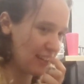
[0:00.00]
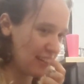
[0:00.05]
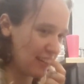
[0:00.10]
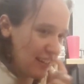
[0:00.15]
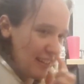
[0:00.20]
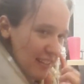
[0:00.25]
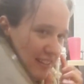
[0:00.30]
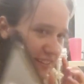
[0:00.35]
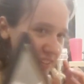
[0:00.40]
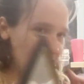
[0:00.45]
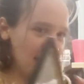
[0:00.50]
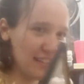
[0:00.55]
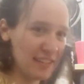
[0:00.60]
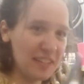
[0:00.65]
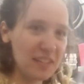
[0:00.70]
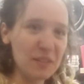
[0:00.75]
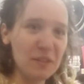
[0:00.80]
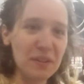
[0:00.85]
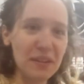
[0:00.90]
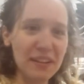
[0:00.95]
a
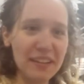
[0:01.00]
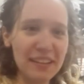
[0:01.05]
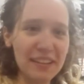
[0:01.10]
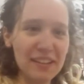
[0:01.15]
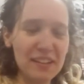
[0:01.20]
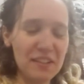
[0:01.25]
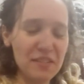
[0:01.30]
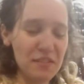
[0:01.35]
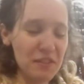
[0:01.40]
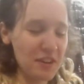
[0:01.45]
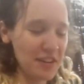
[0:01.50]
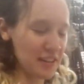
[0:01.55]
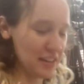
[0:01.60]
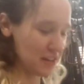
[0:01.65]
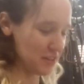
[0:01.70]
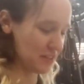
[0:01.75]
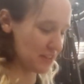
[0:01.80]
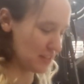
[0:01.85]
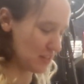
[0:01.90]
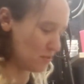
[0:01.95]
story that is very
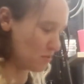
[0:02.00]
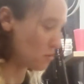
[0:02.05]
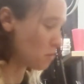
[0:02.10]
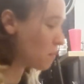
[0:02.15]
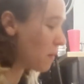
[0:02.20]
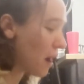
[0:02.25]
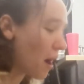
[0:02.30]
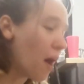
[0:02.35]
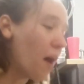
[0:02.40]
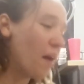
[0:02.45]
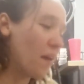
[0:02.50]
near and dear to my